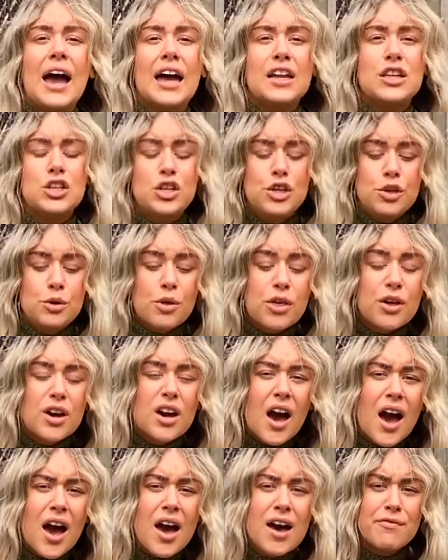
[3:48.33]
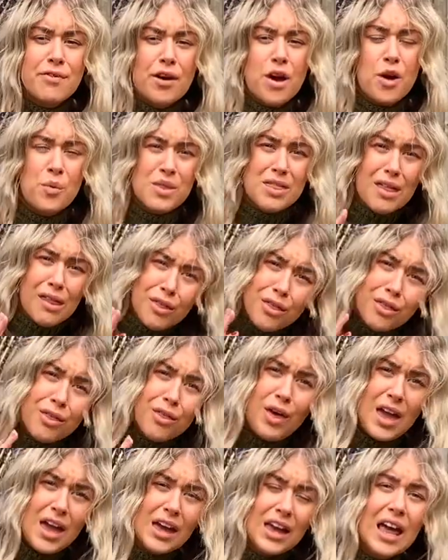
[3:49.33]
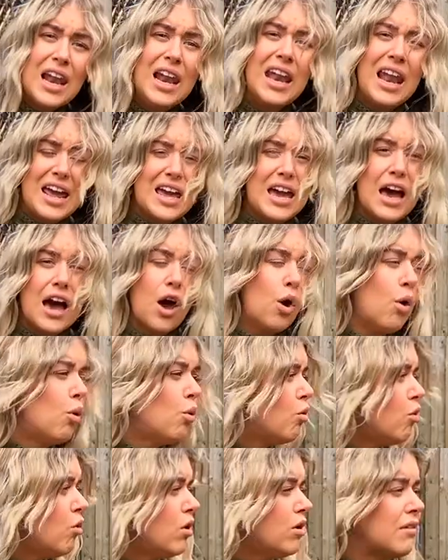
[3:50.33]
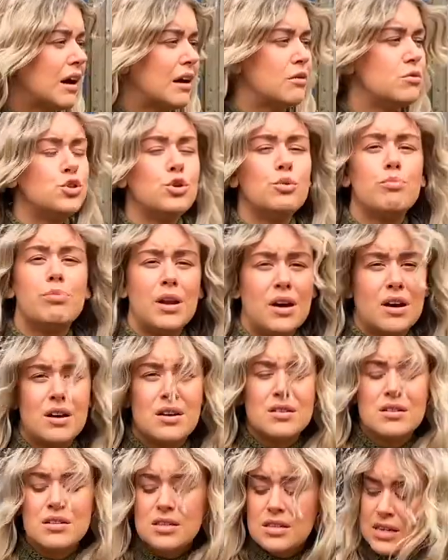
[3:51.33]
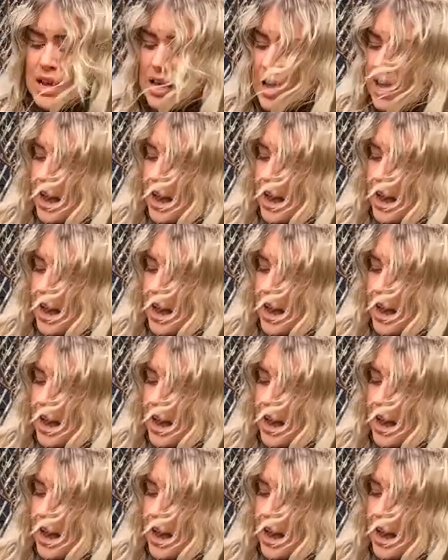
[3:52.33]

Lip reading: And you cover with a thick layer all around your plants.